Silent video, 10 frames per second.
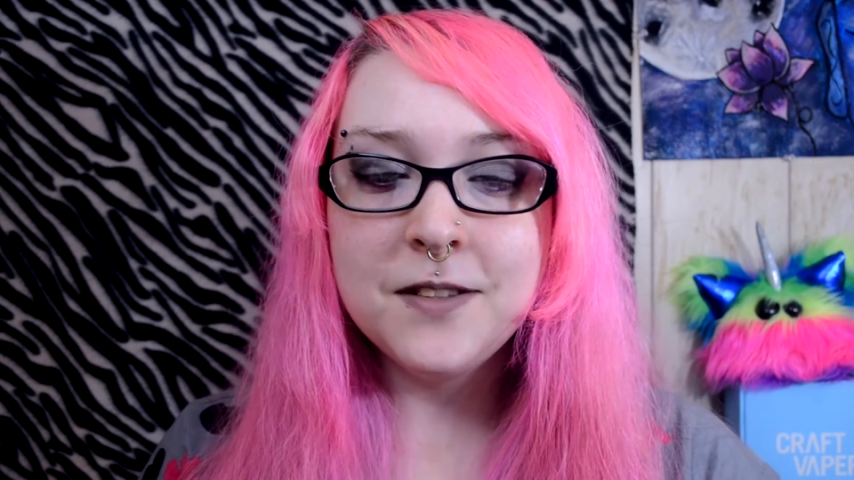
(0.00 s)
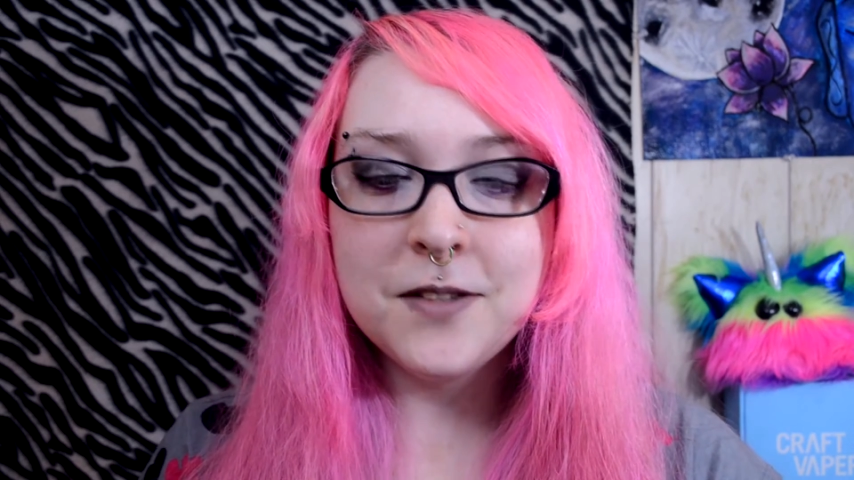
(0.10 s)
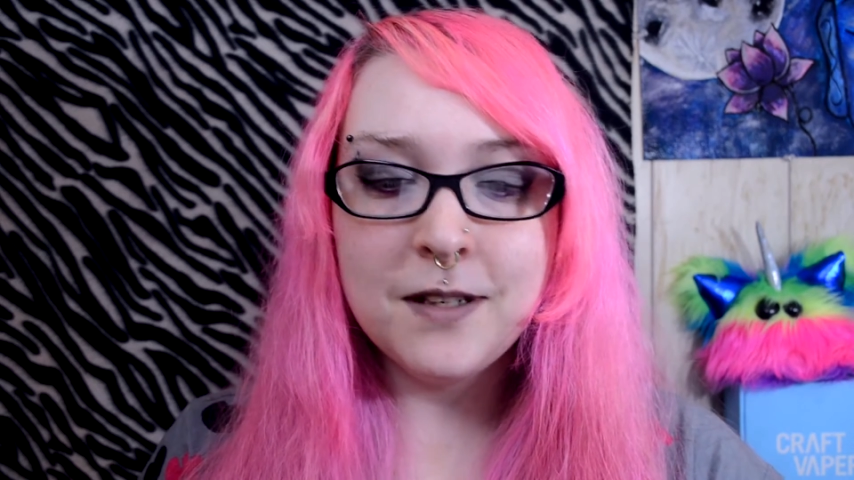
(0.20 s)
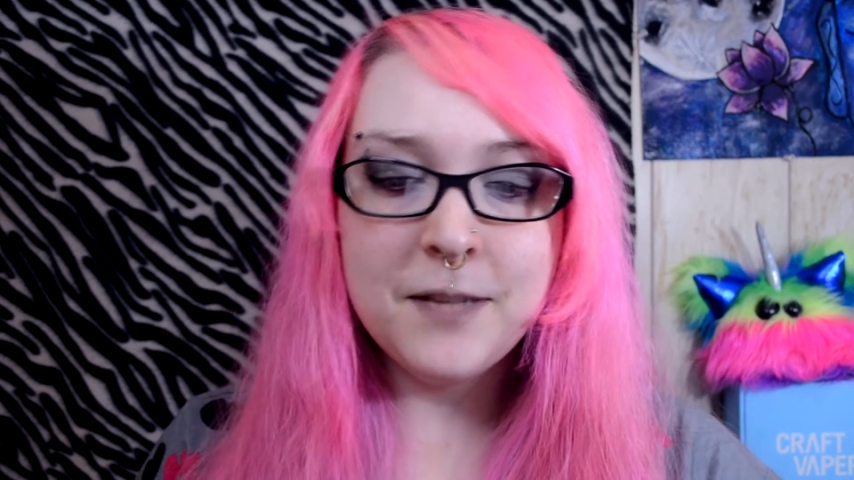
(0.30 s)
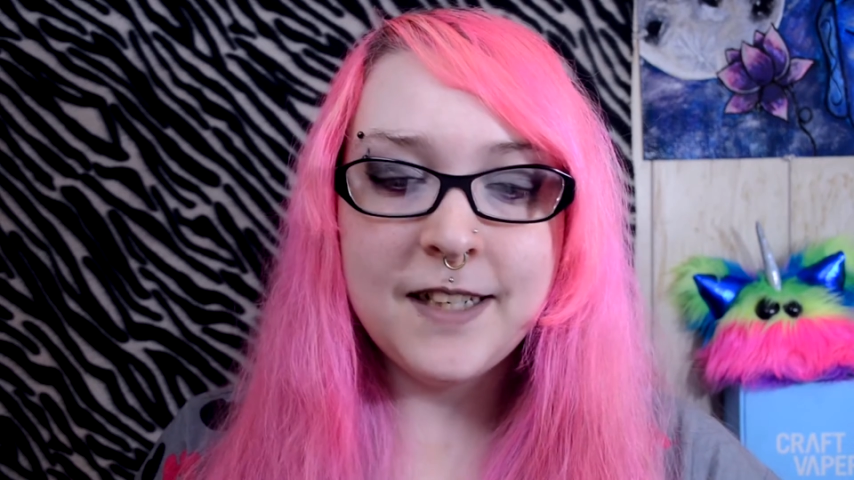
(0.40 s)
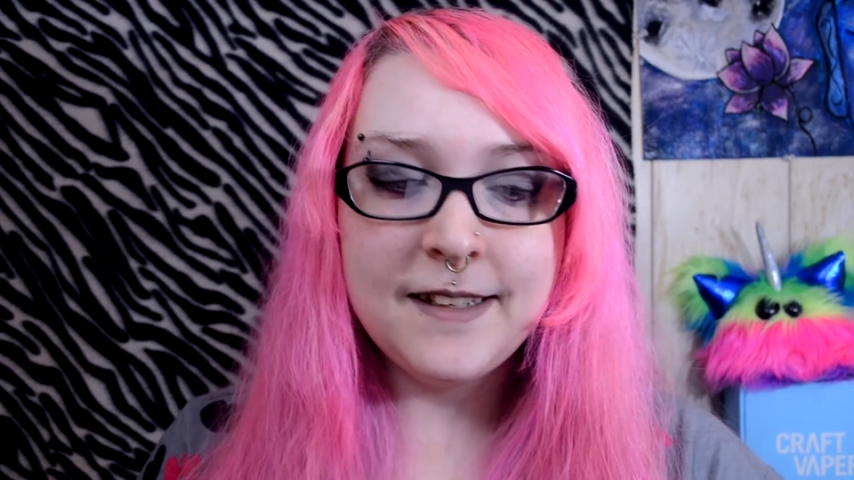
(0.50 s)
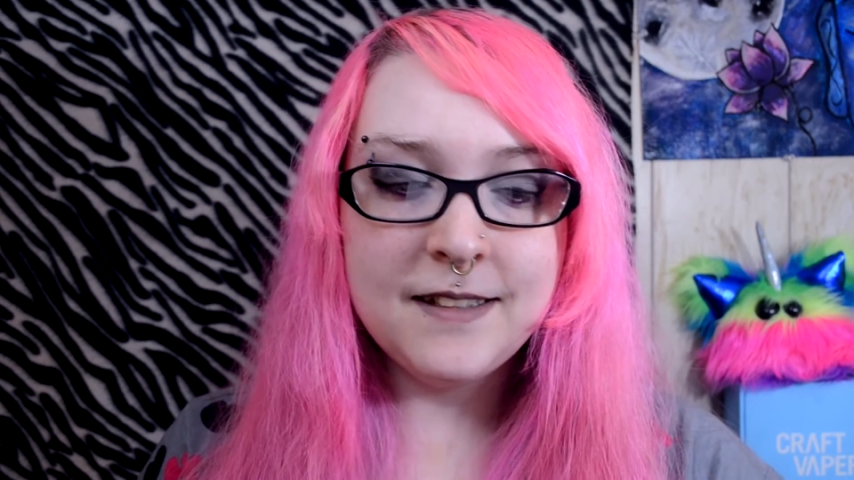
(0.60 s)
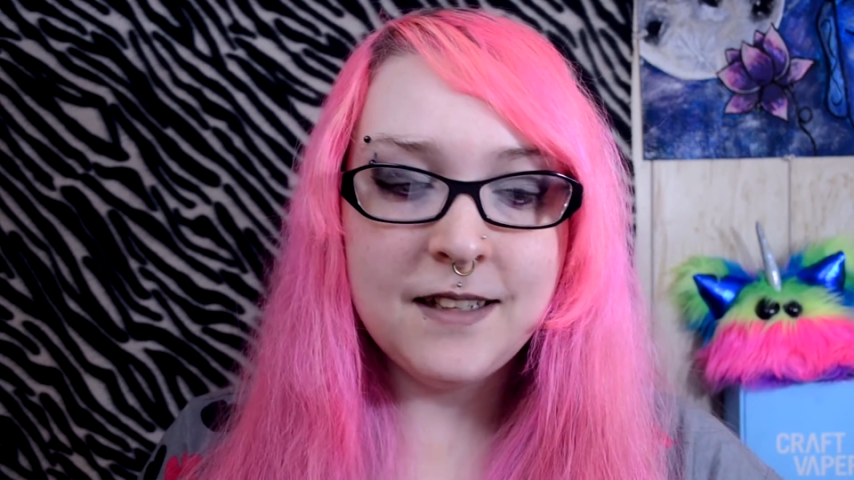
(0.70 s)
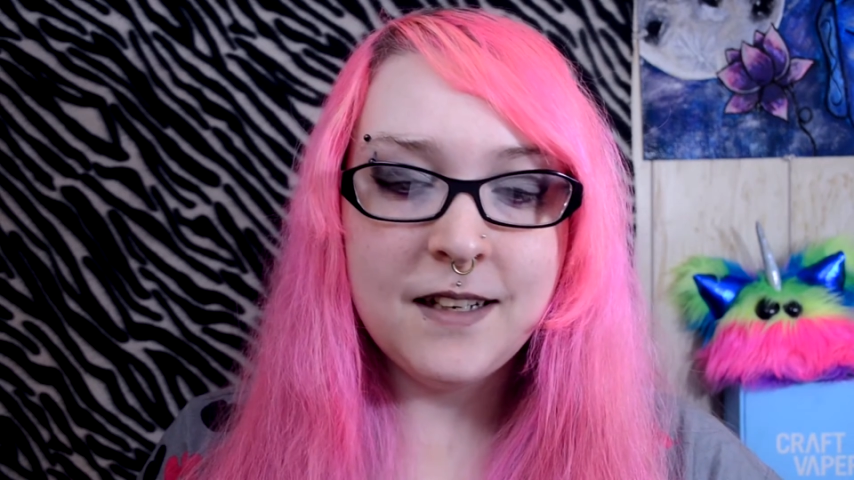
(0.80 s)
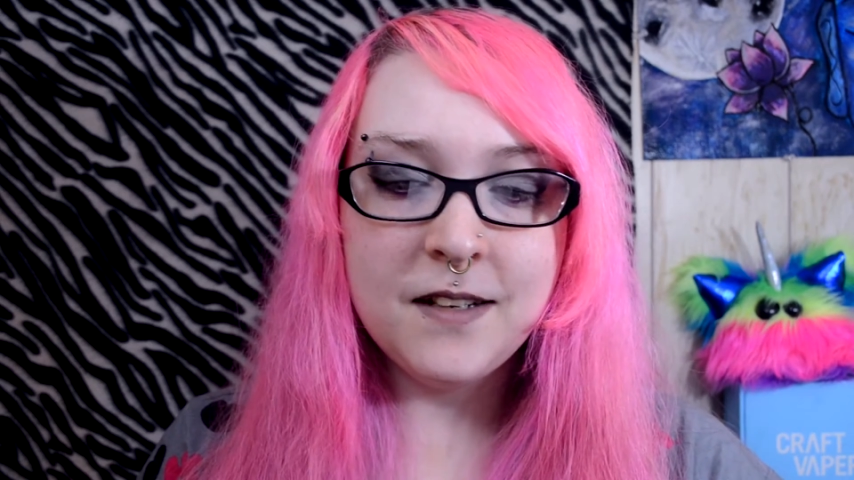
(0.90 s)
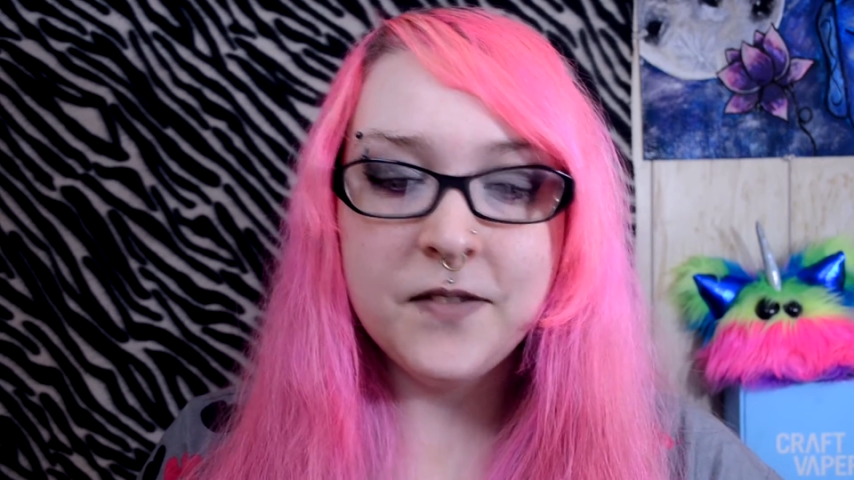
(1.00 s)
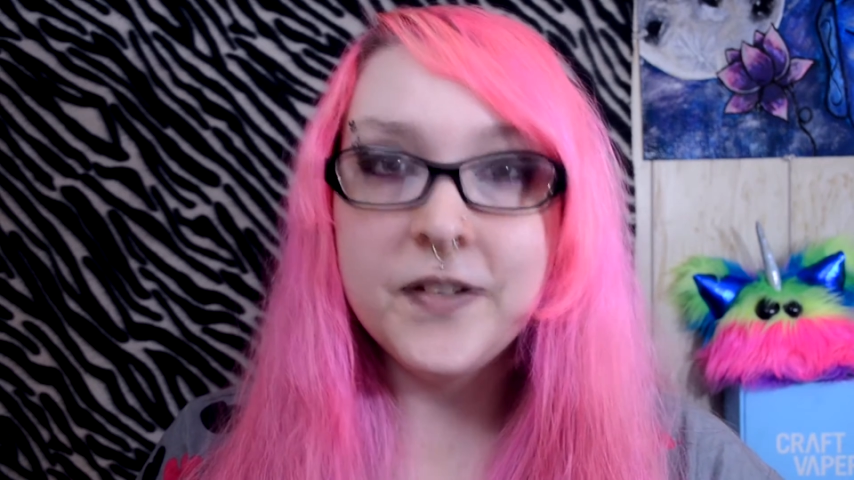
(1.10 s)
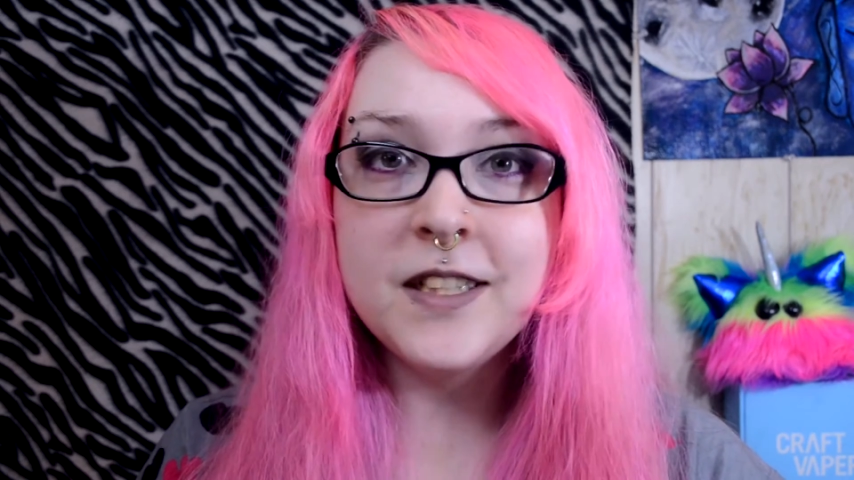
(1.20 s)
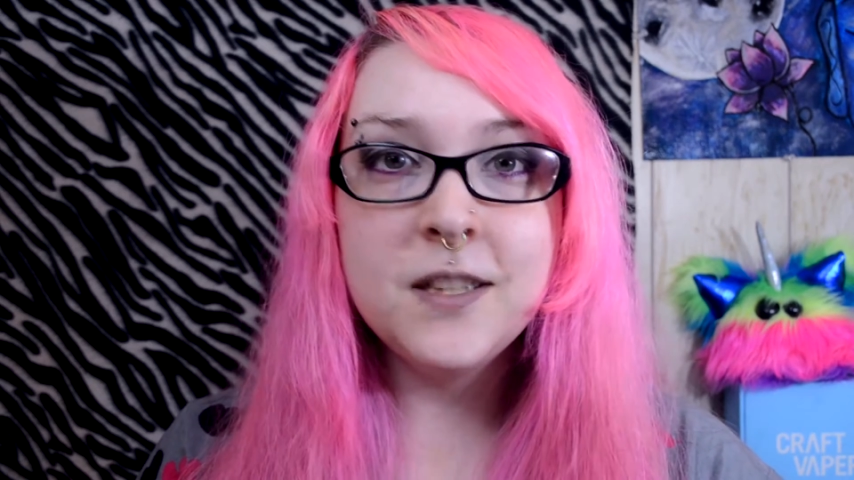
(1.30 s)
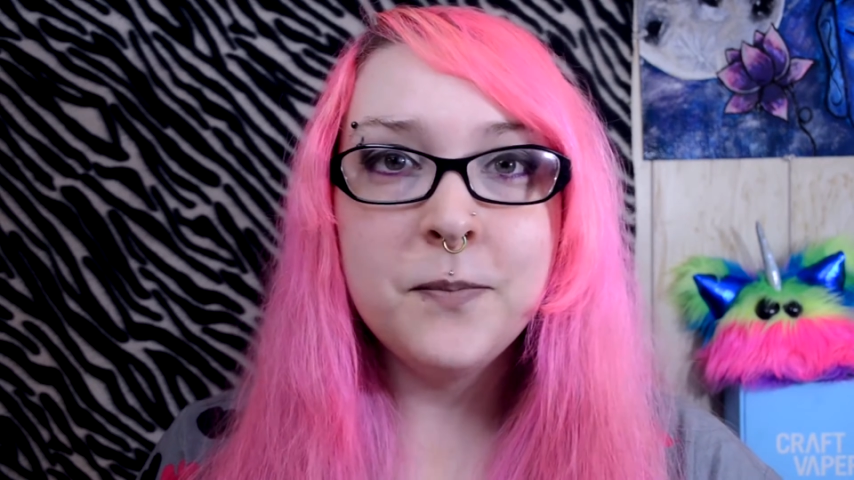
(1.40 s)
strawberries and
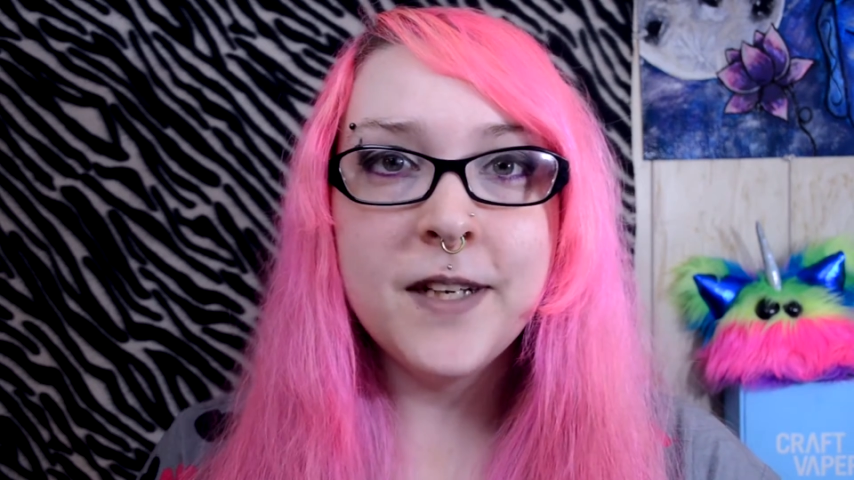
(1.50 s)
fresh